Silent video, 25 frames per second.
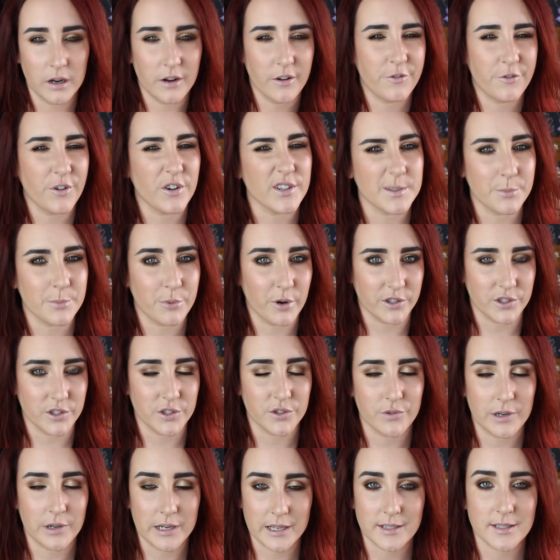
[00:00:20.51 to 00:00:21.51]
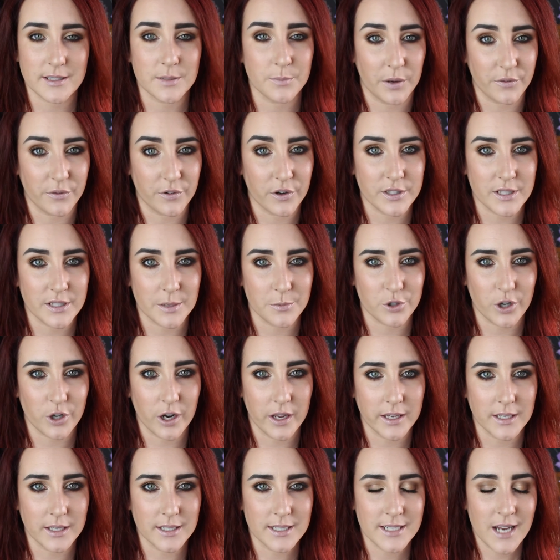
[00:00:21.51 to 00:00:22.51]
first impressions really, because it's my first time
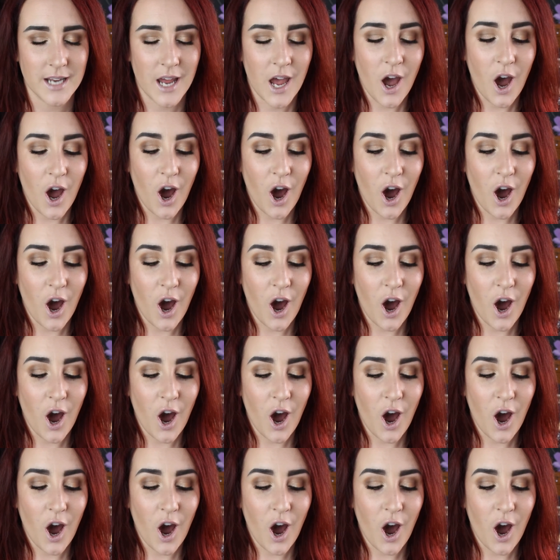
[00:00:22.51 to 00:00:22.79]
trying it,